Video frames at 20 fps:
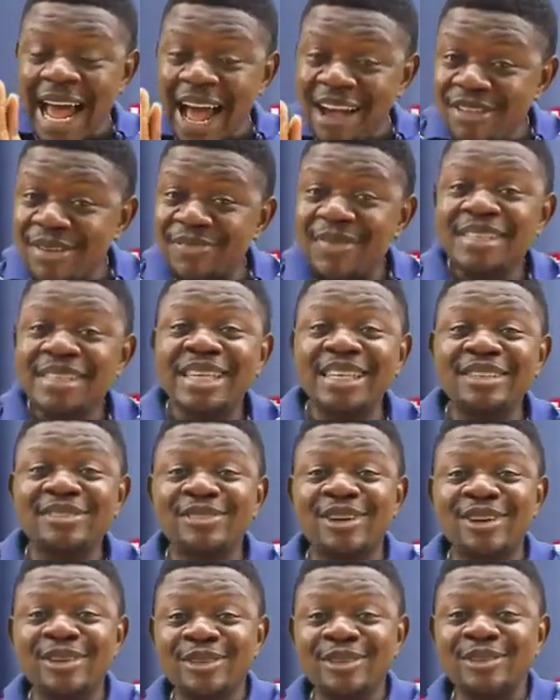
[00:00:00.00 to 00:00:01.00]
have a message
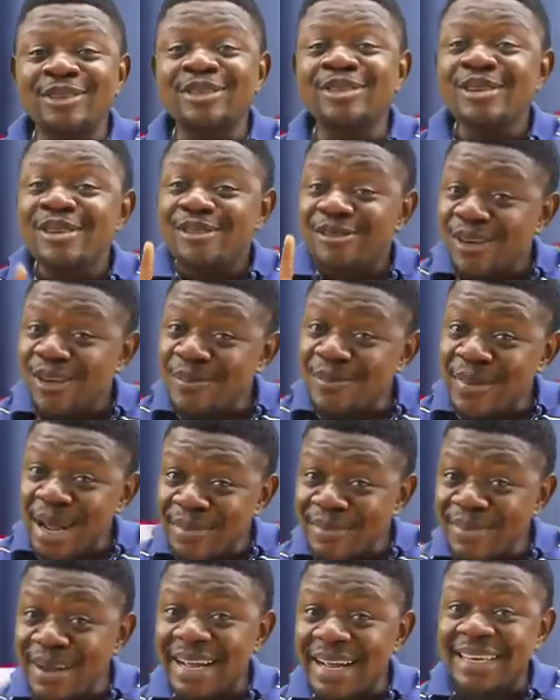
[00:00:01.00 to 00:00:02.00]
for you from my
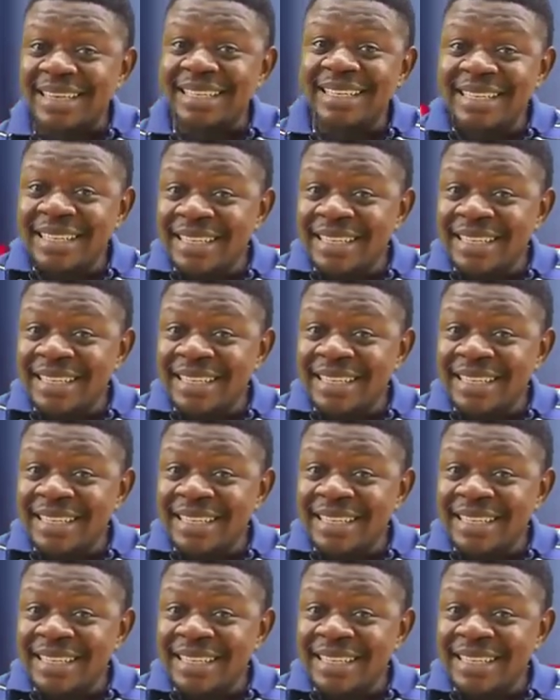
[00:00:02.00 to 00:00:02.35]
man,